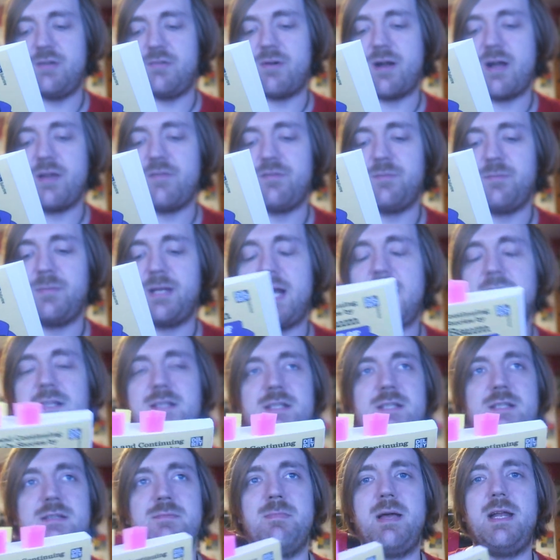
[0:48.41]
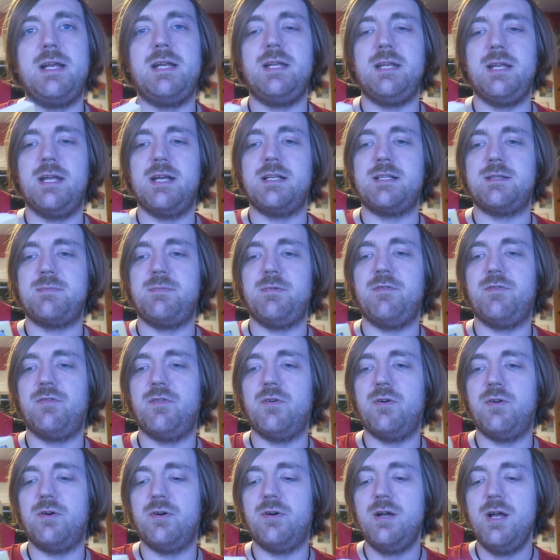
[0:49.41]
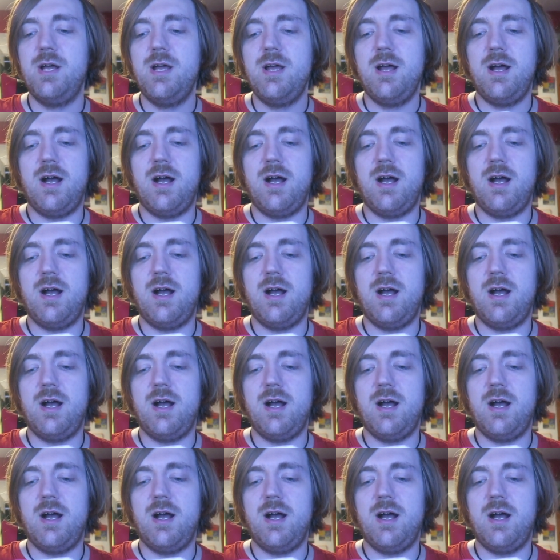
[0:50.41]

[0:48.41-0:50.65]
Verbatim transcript: arrived from Kansas as many years before.